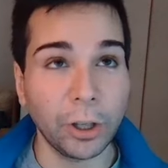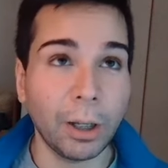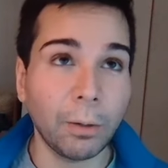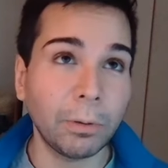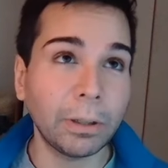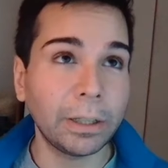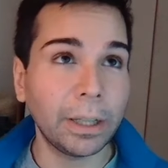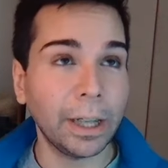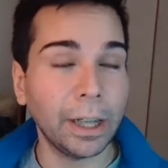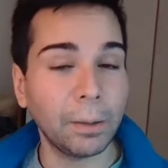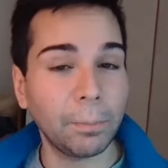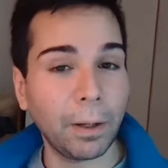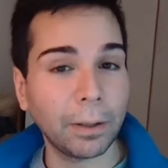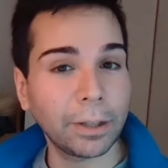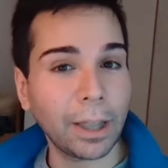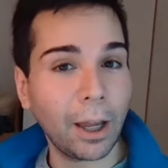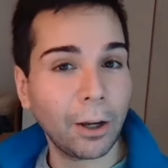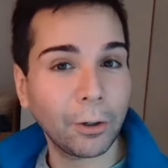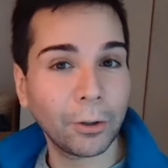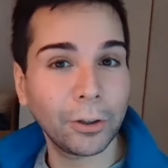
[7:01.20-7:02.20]
I was thinking about
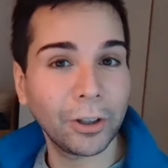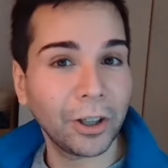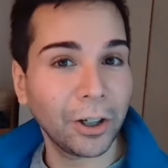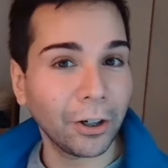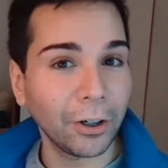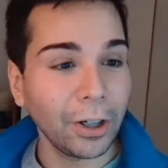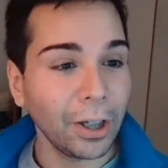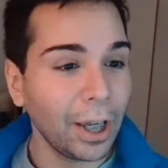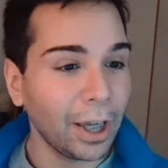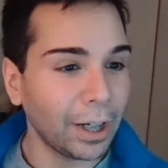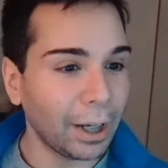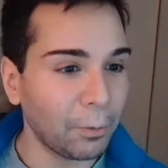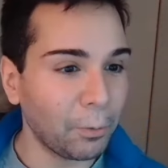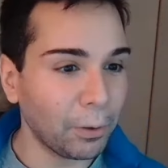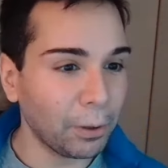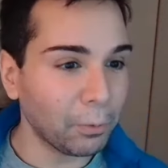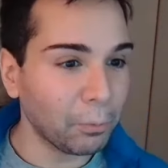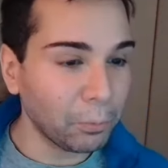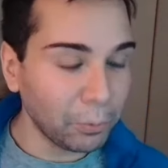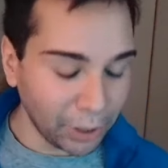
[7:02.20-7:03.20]
that earlier. And I want
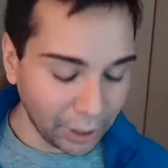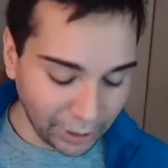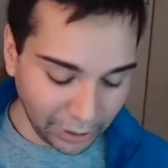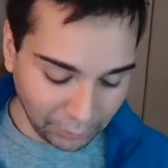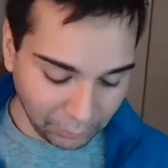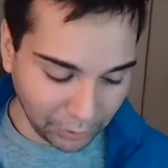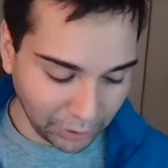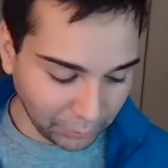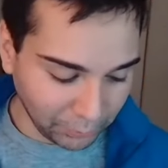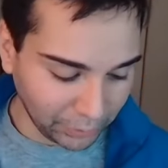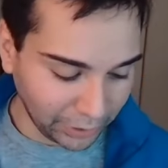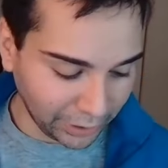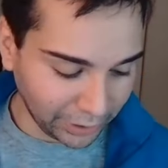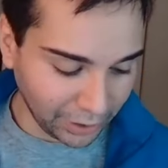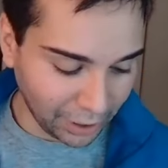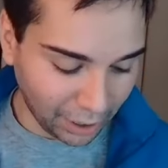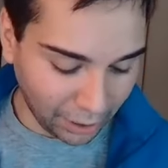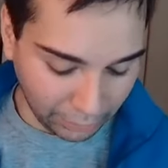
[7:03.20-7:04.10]
to really, really, really